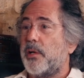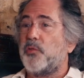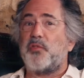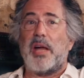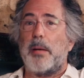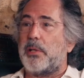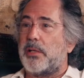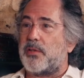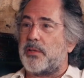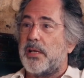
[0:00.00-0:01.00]

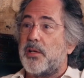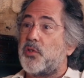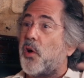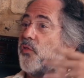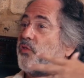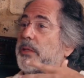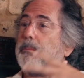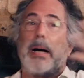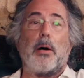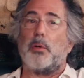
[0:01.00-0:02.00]
fabulous soft
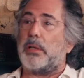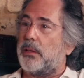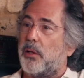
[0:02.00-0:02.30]
power